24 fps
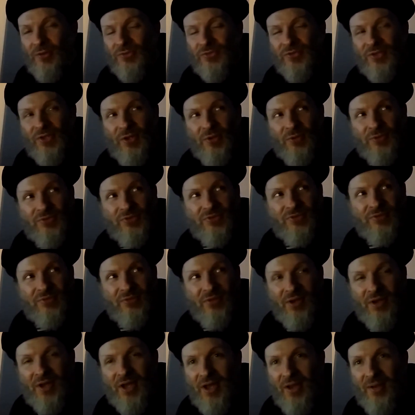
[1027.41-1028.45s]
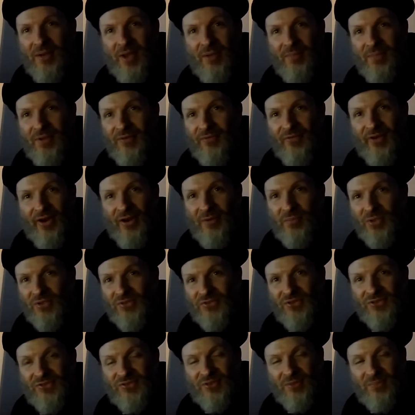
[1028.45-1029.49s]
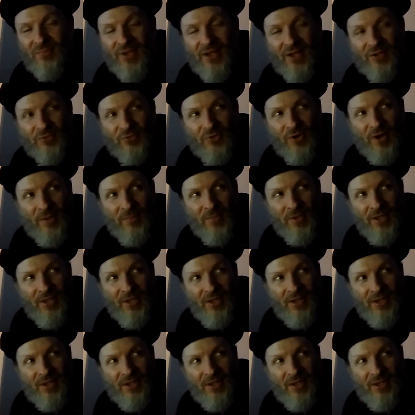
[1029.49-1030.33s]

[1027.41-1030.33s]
those notes uh, amid a very persistent backdrop.